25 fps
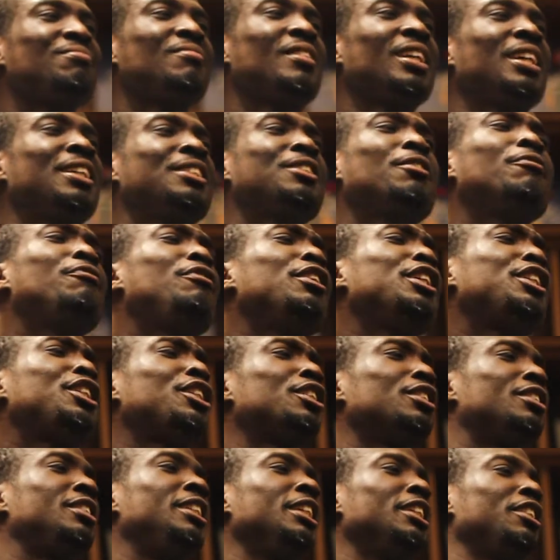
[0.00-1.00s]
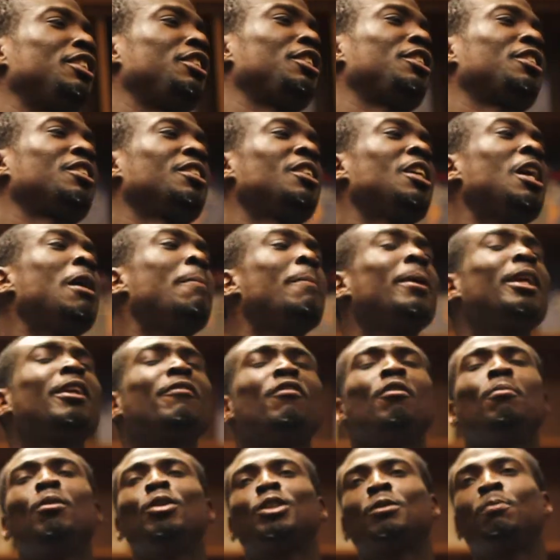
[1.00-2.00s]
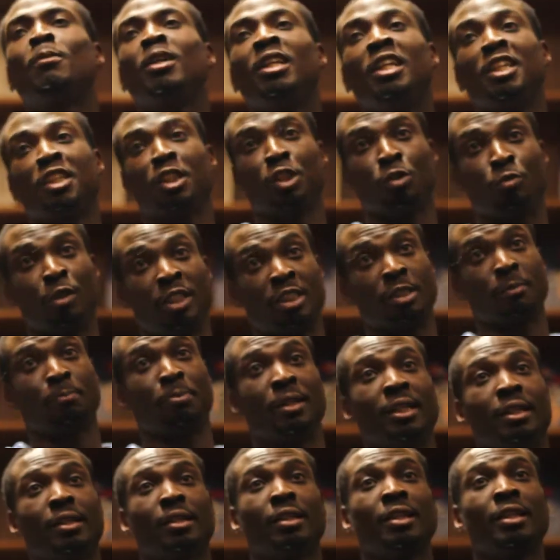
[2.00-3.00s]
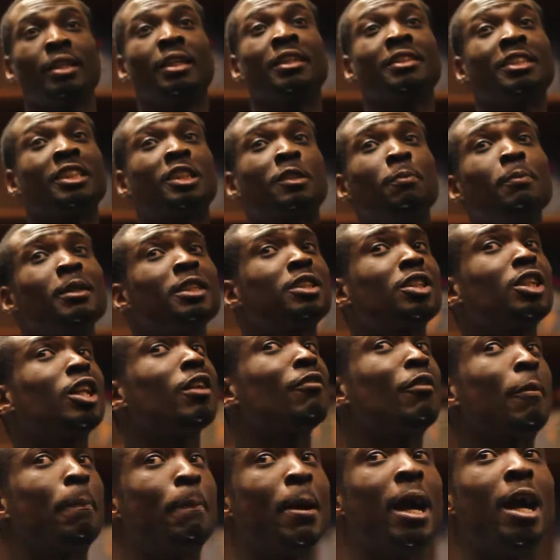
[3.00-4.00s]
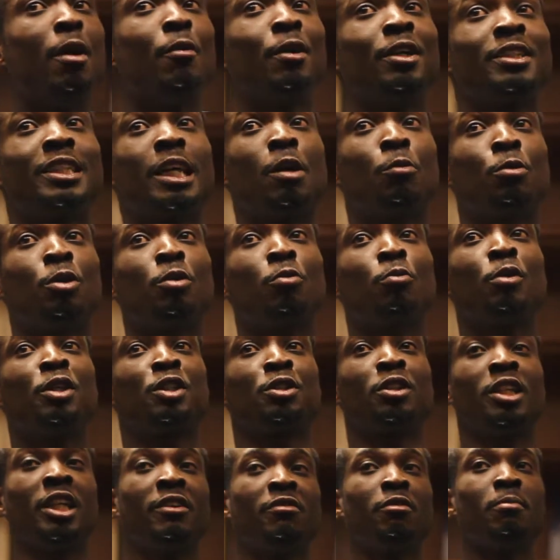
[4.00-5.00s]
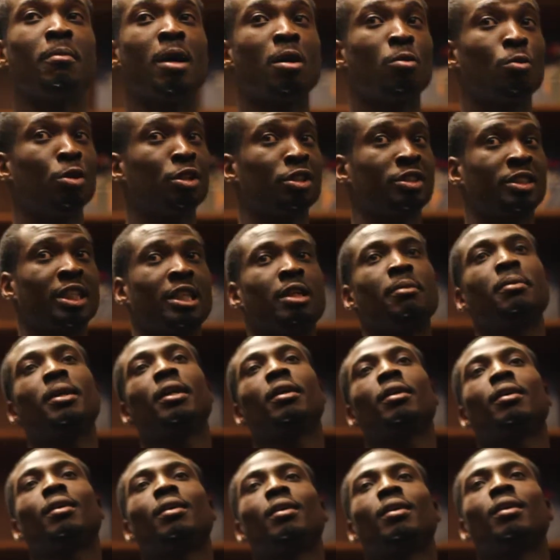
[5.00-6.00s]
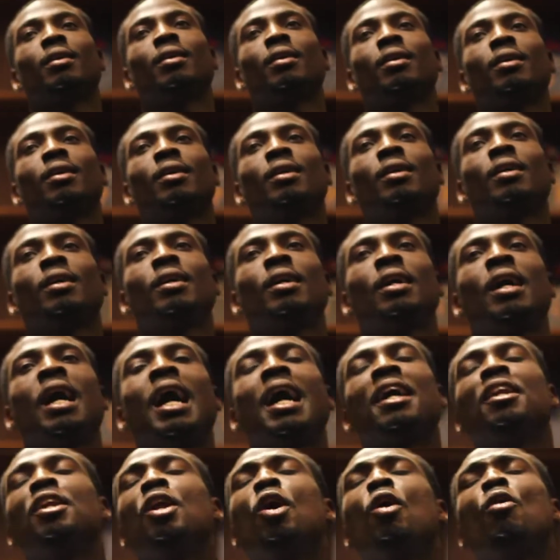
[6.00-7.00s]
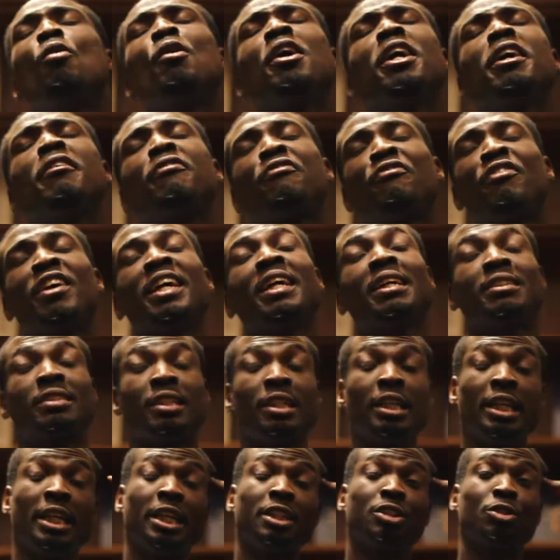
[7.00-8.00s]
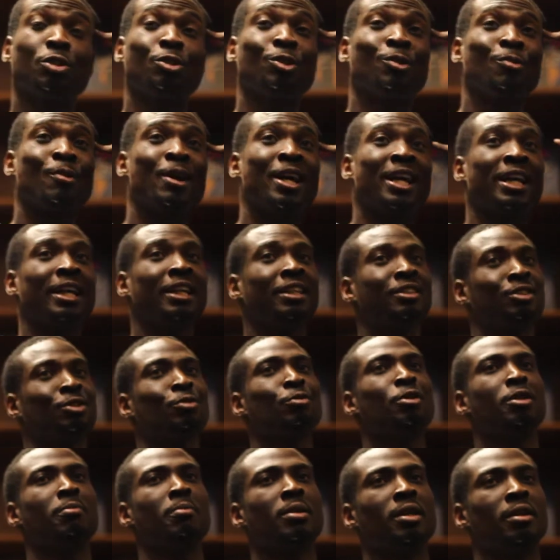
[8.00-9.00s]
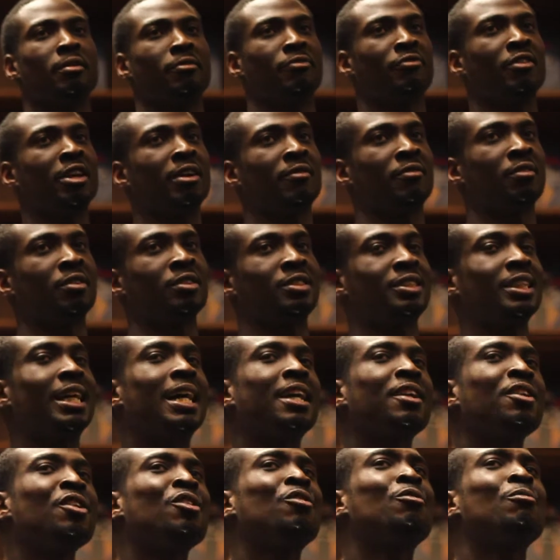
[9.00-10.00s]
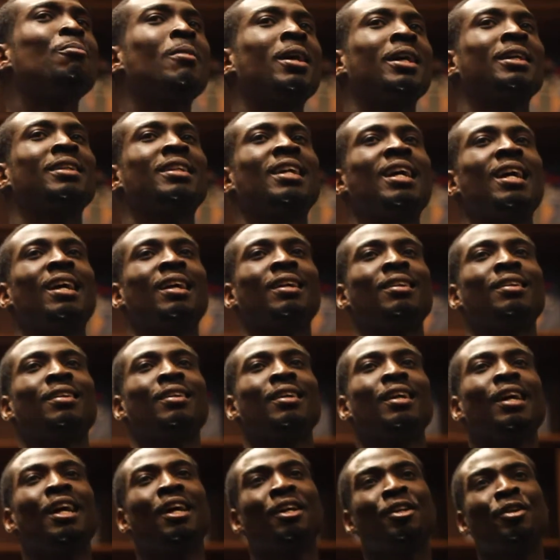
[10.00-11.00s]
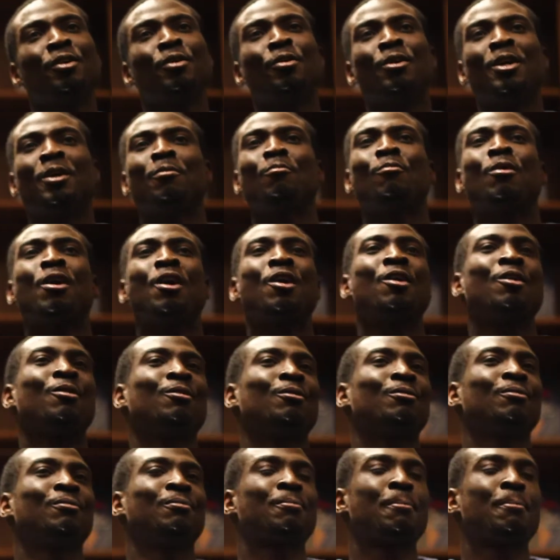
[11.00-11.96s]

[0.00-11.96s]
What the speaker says: is a vicious dish made of a most malicious recipe. Dismissal of a parent I wouldn't wish on even my worst enemy. I know he thinks in his own way he's doing me a favor. See, I know my dad. I know him well.